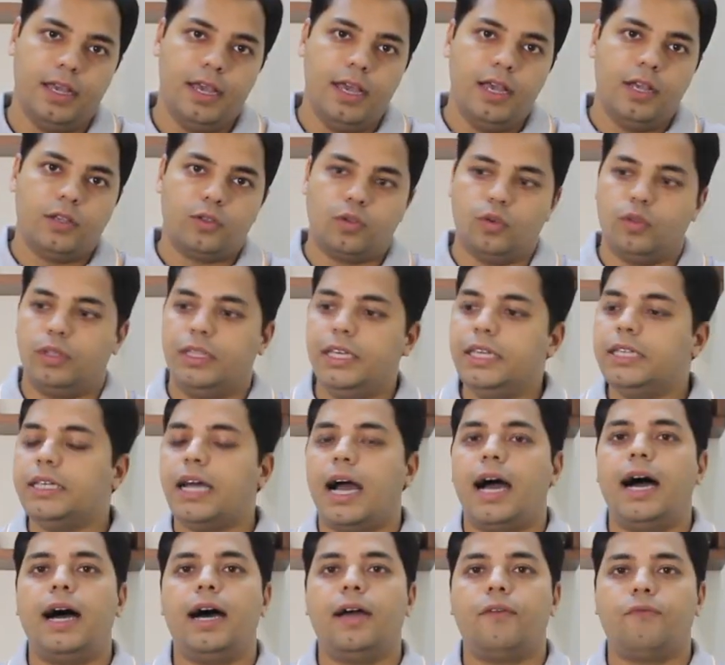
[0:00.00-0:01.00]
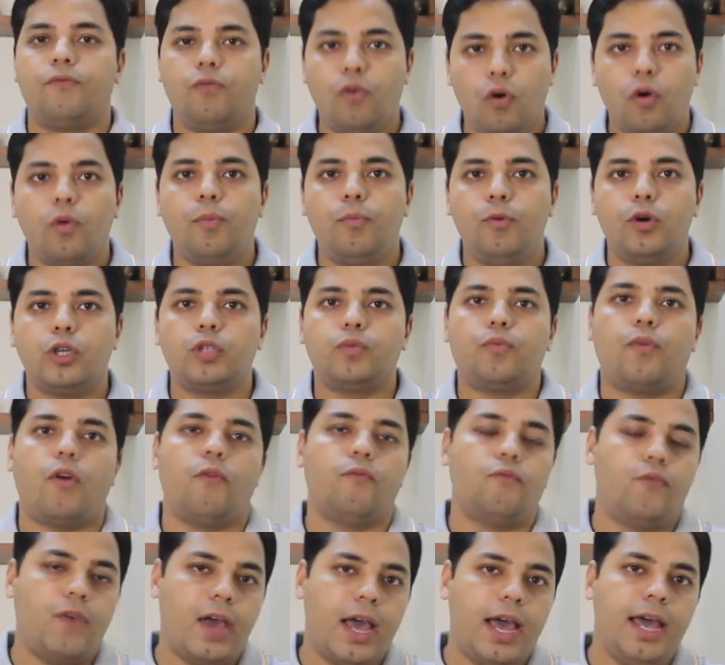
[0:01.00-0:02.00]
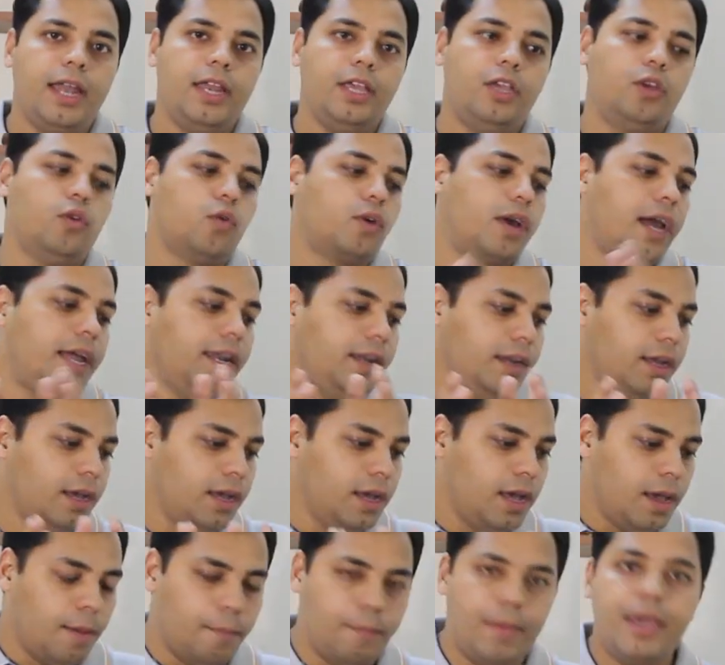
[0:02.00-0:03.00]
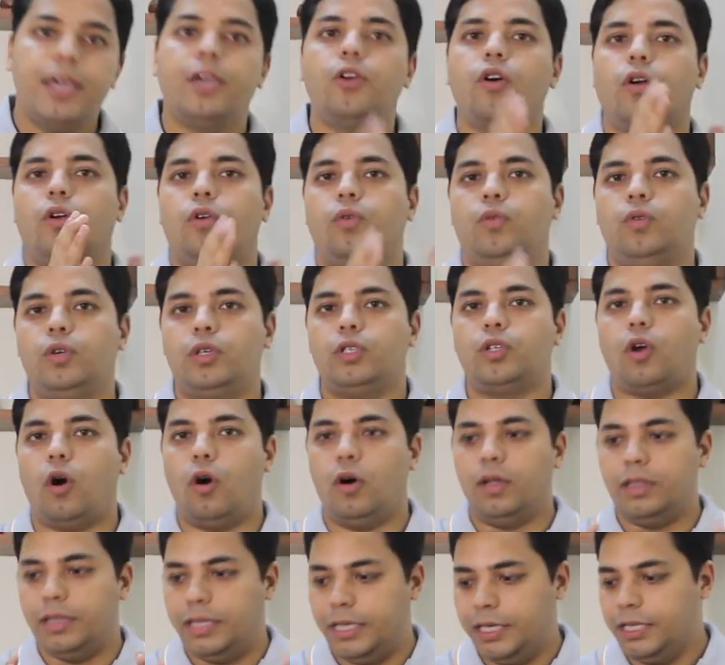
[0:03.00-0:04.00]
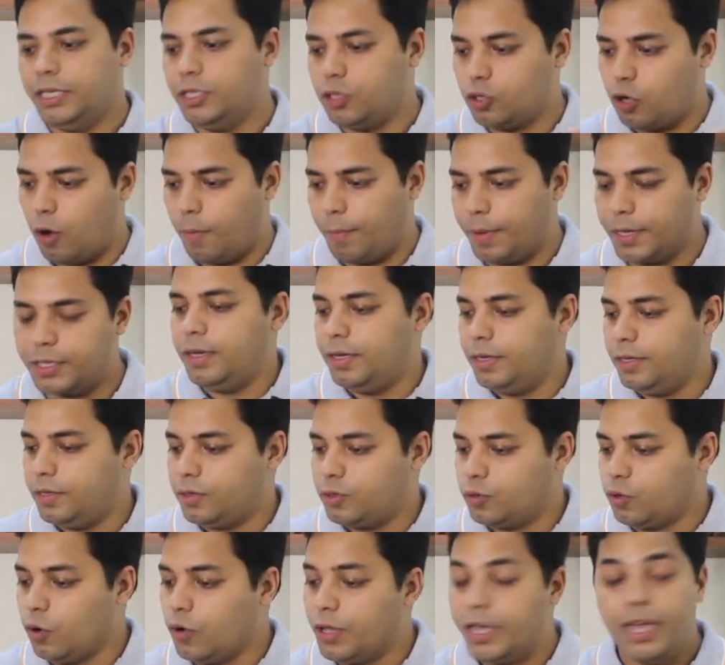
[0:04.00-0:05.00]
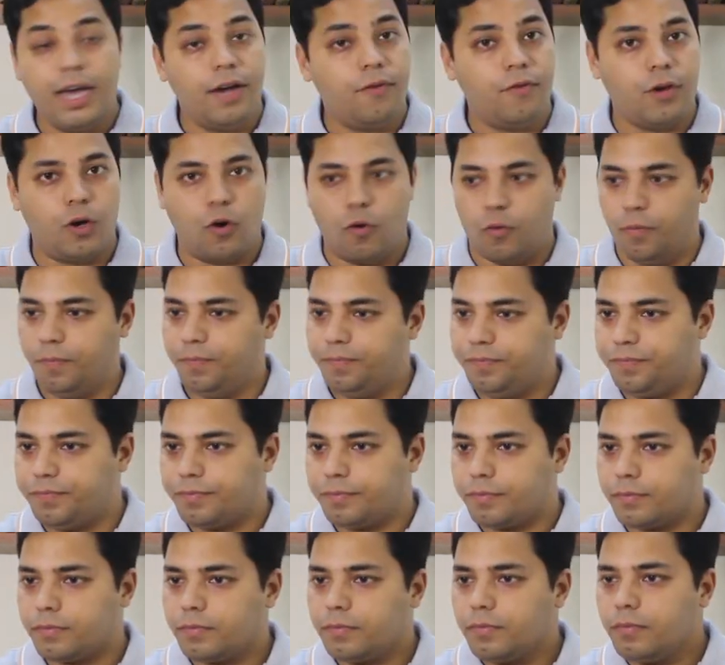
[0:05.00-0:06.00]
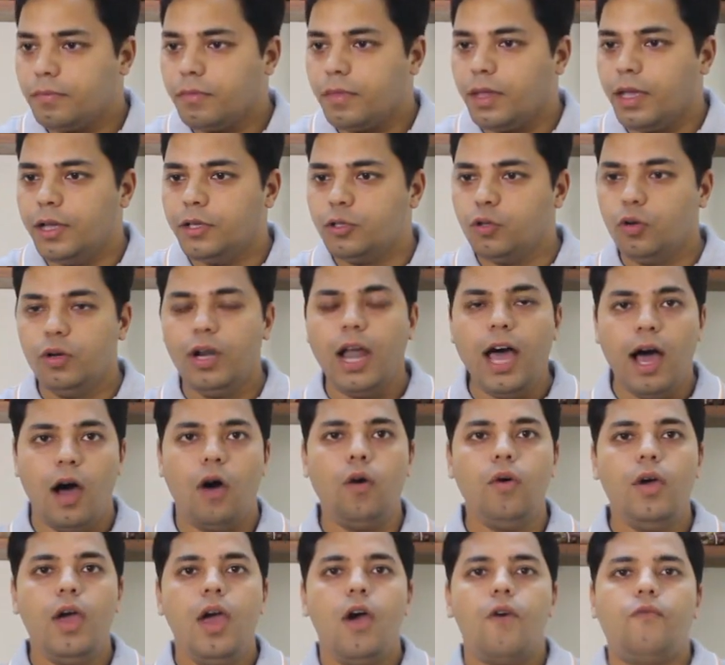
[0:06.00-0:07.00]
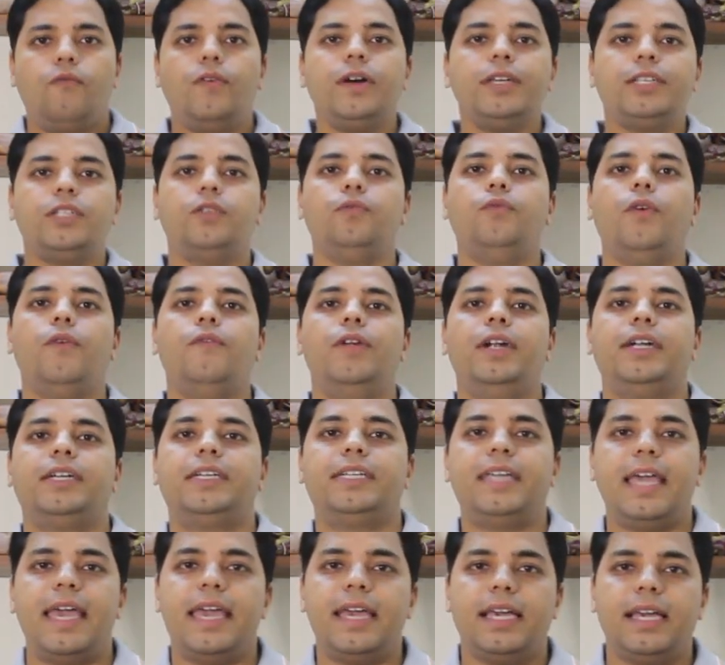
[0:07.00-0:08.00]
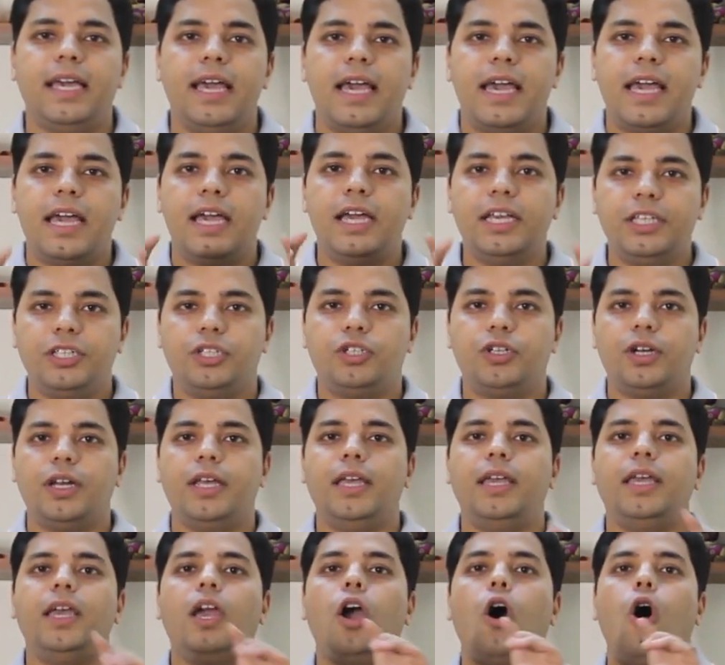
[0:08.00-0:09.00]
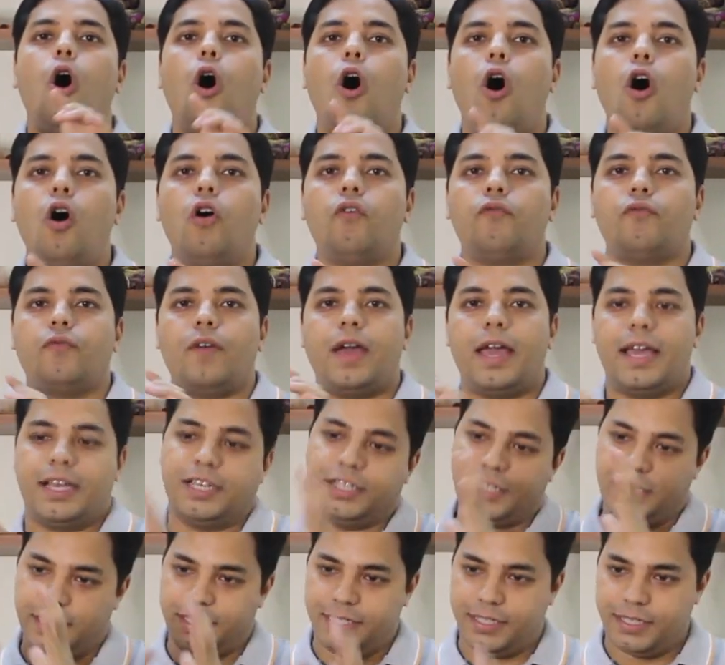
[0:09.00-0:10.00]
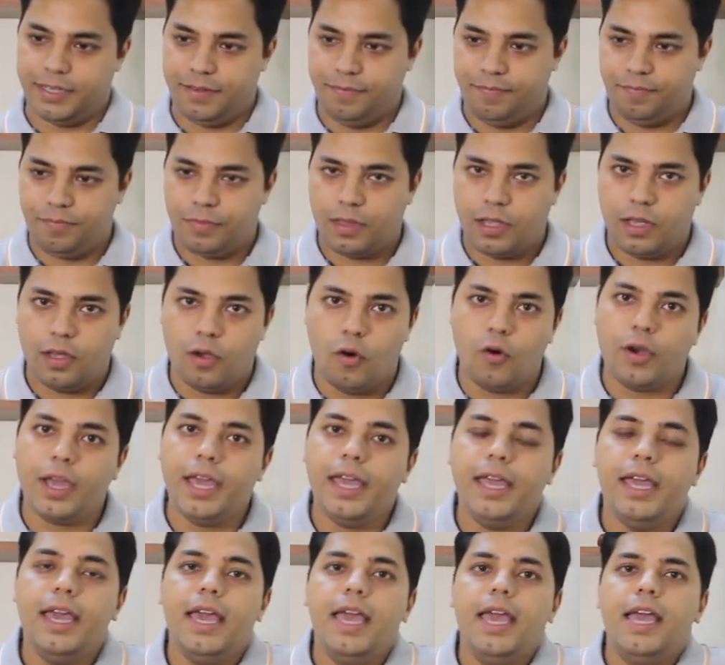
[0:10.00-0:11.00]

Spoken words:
So these are 4 books from where you can make your notes on these topics. So here we go. So now first we will take history of extension. Okay.